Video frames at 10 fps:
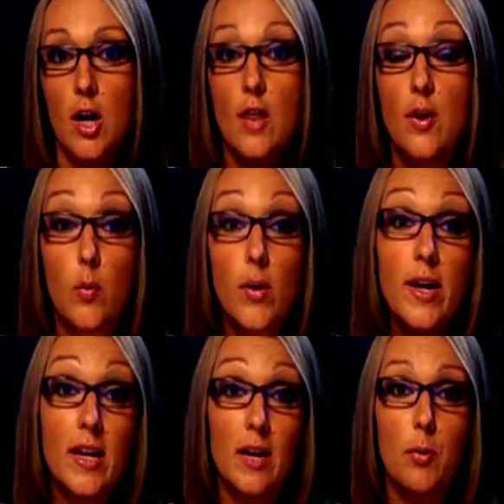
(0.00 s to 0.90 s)
that we
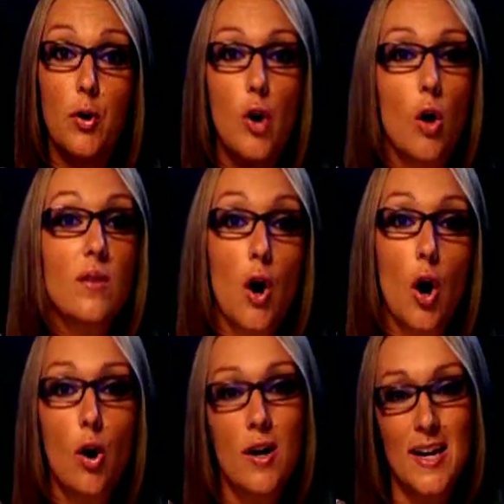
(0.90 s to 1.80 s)
could input all of
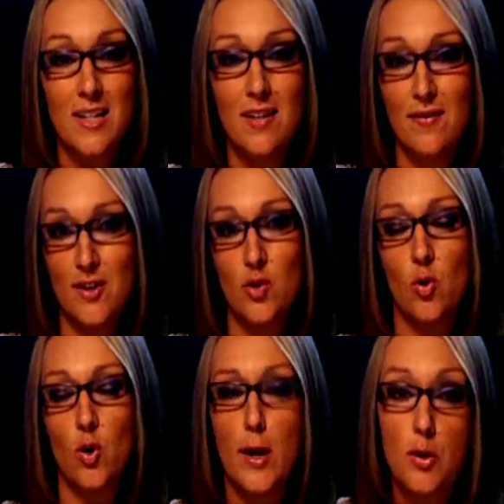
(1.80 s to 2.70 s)
our
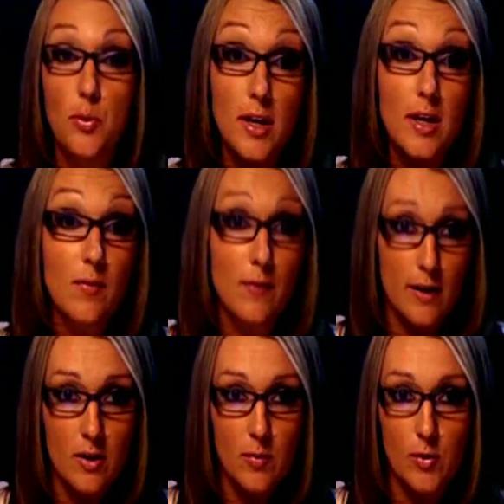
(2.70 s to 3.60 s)
individual and unique
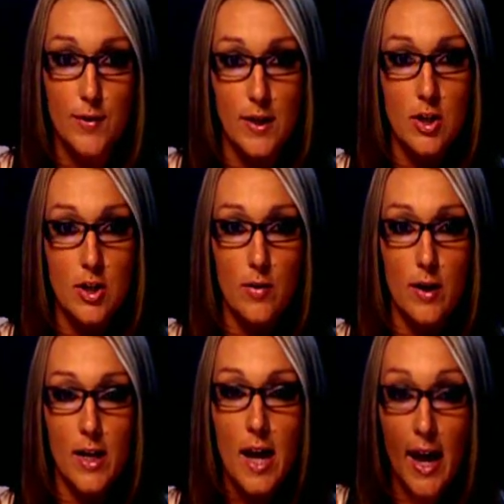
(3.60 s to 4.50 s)
variables into it,
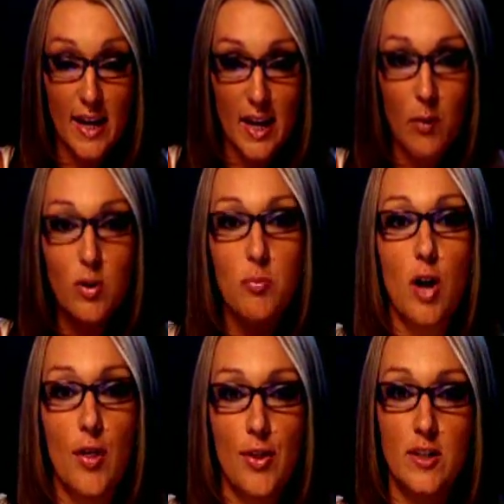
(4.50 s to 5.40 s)
and it would
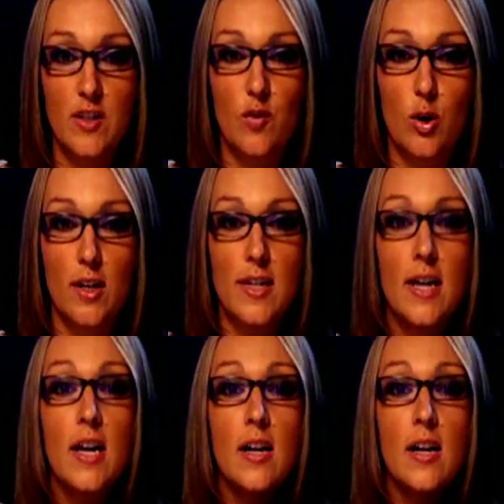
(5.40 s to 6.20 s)
plot things for us.